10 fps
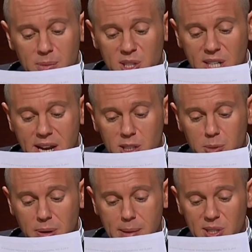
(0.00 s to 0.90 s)
from the
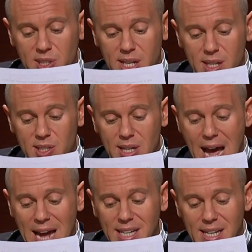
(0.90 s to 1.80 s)
sales premises
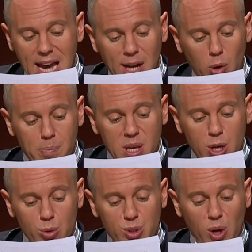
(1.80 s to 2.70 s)
and it cannot be
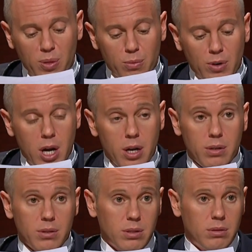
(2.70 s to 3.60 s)
used on the
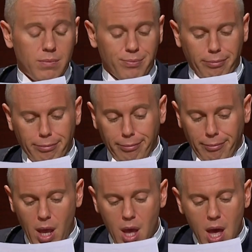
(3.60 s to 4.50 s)
road
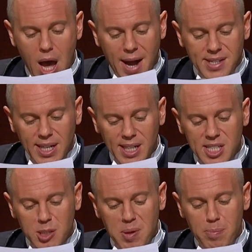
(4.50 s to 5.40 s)
until
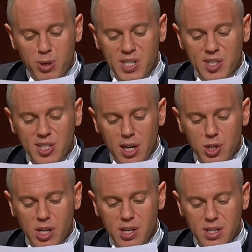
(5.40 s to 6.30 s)
it has been put in
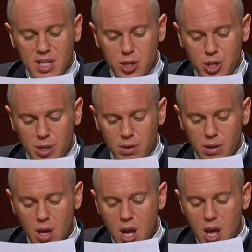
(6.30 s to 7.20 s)
such a condition